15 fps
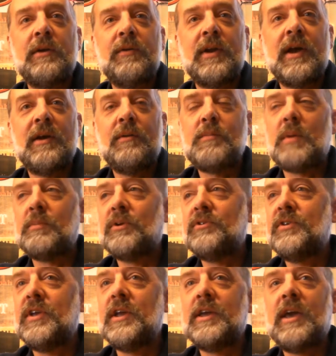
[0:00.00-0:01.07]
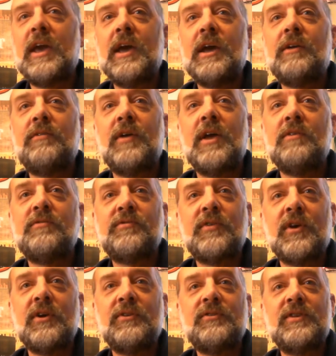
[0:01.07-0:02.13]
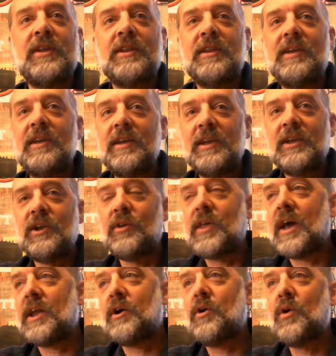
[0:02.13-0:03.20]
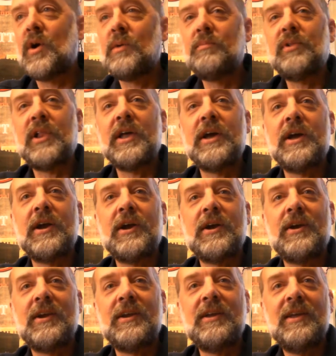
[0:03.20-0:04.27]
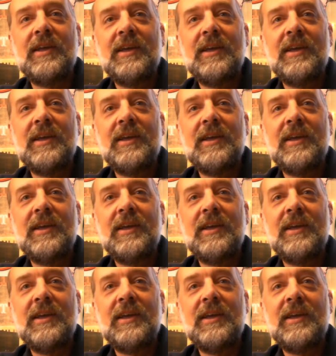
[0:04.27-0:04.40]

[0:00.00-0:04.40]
When I remember seeing Cake at first, and they had a horn player and